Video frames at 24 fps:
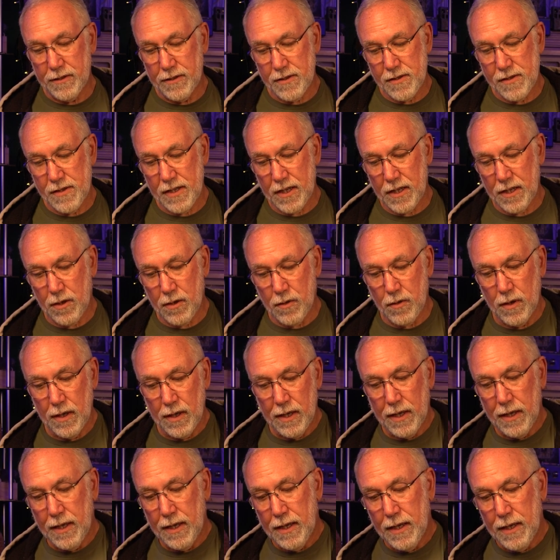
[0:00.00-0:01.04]
So
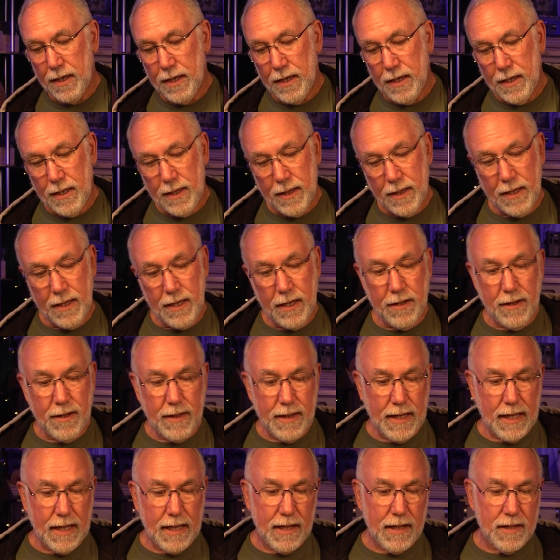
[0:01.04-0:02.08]
the other
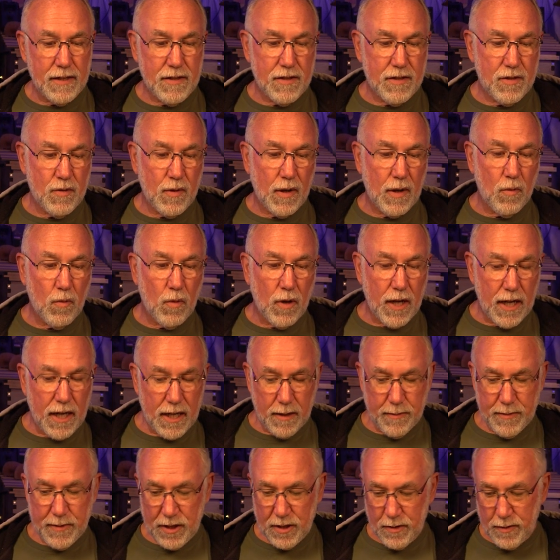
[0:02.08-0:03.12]
thing is, do I want
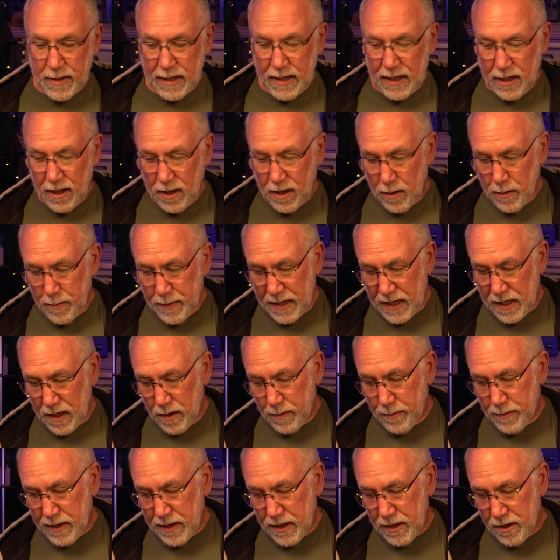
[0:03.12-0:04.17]
them, and do I care about
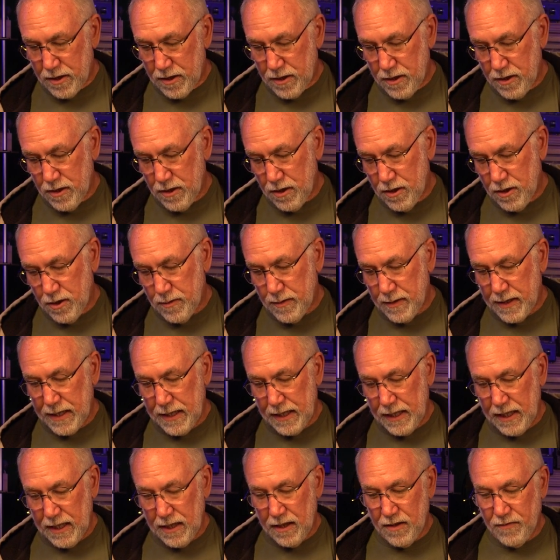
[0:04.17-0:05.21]
them, and do I
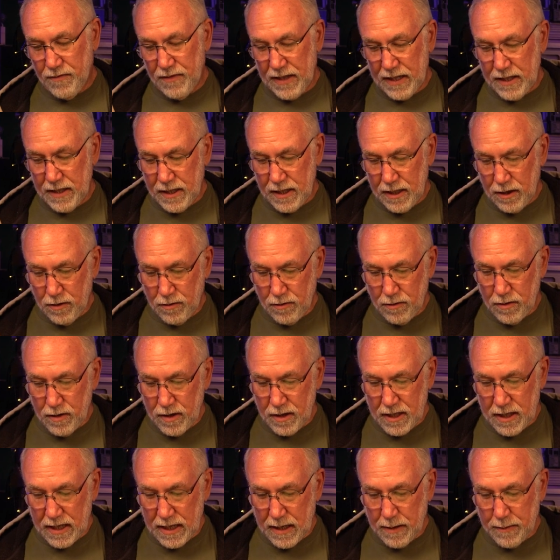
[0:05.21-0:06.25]
need the venting through the
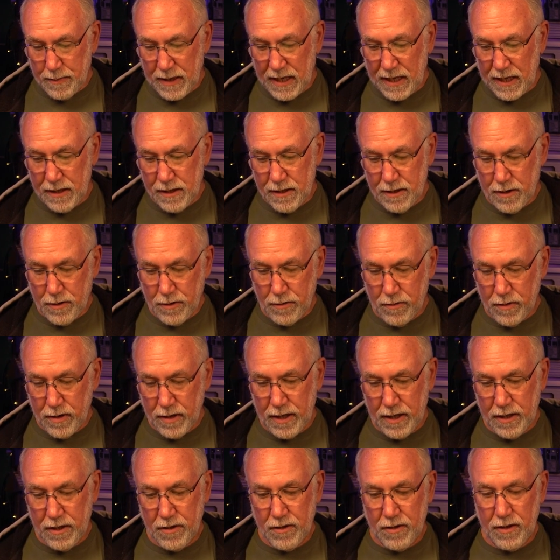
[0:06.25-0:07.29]
top? I
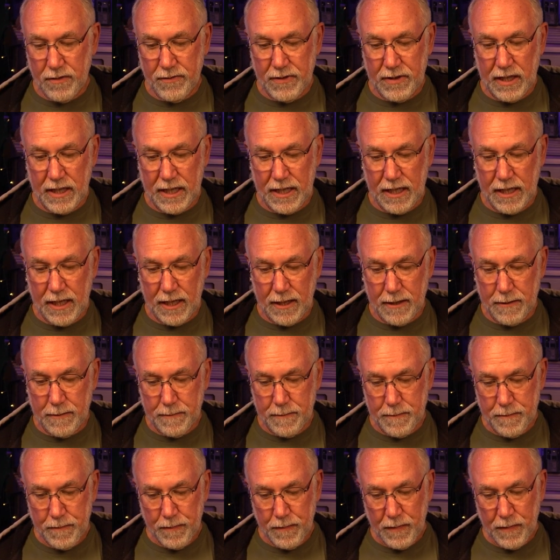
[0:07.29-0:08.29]
don't even like it.